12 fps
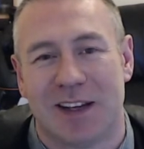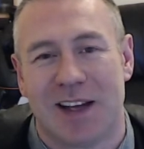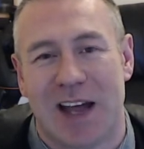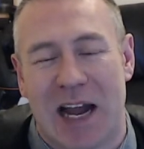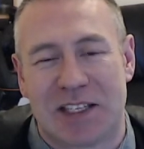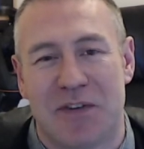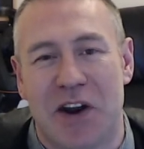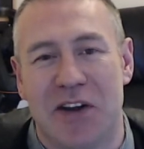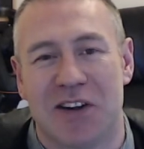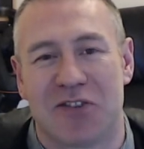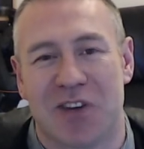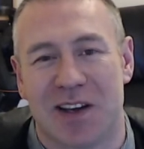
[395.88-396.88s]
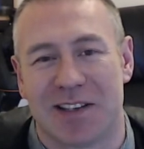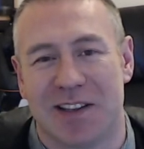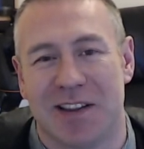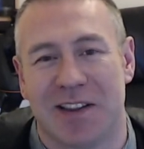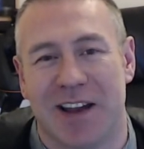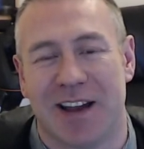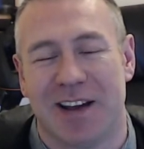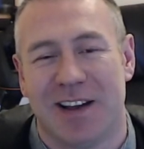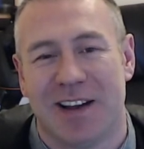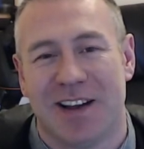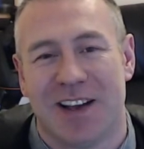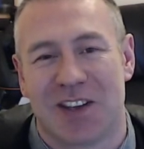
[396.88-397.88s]
That's a very interesting thing.
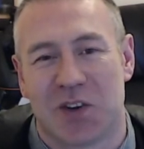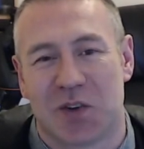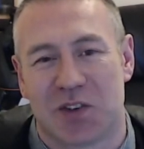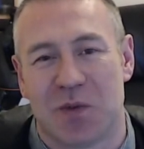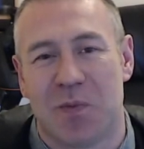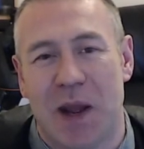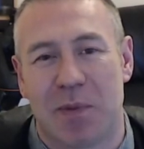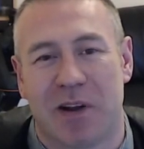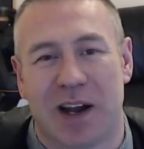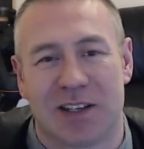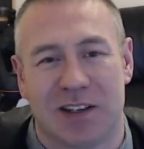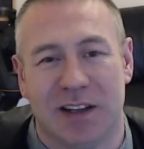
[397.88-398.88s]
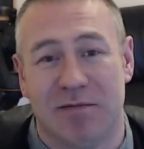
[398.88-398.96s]
So some people are actually,